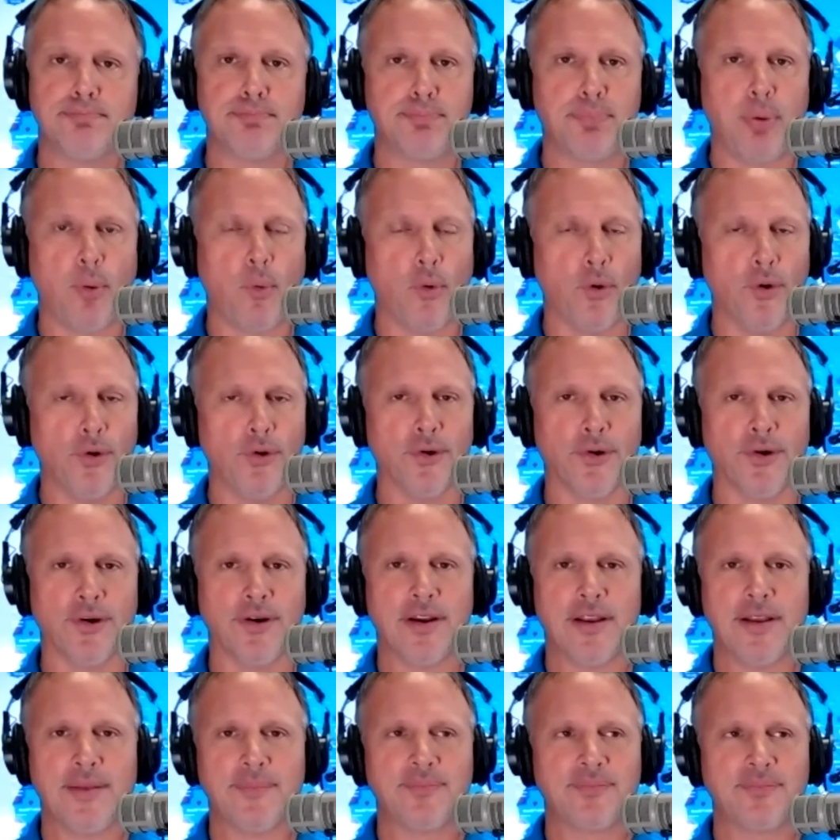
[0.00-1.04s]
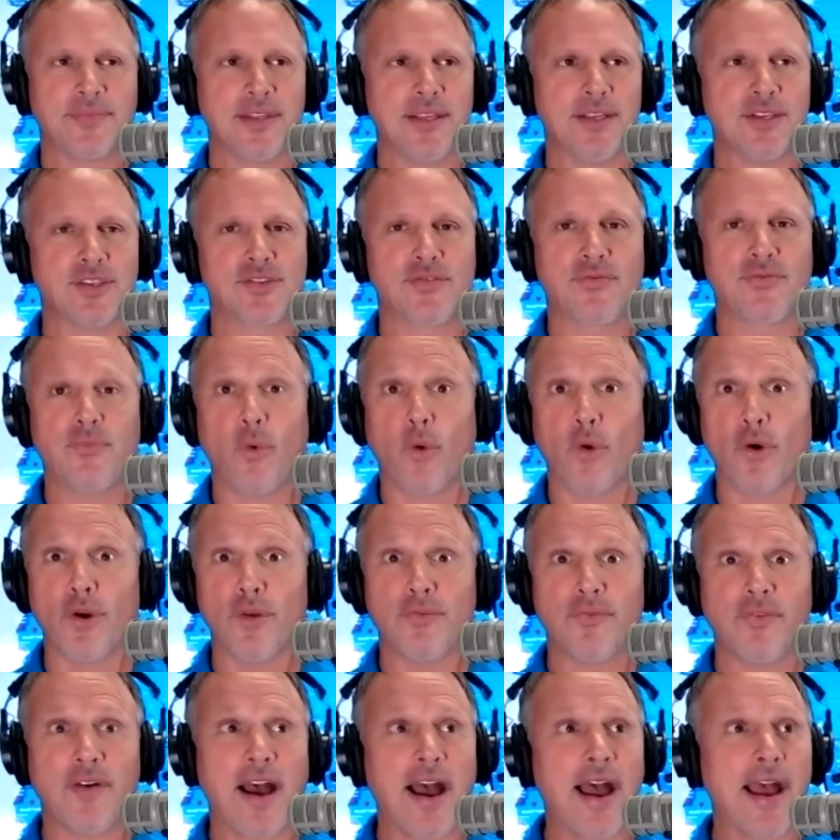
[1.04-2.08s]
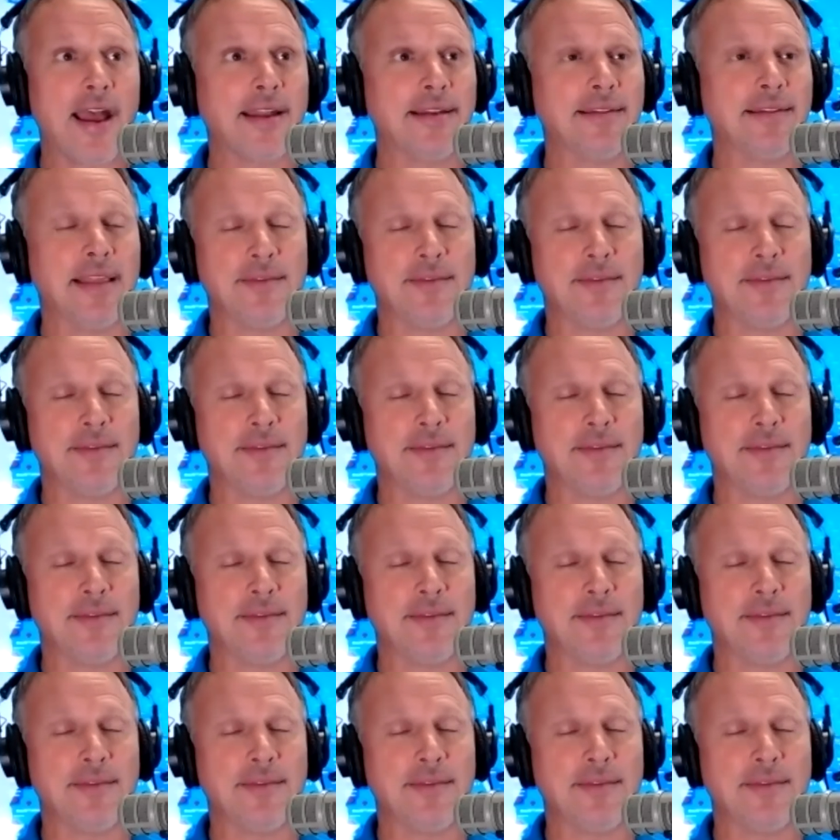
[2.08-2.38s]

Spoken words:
border is fortified.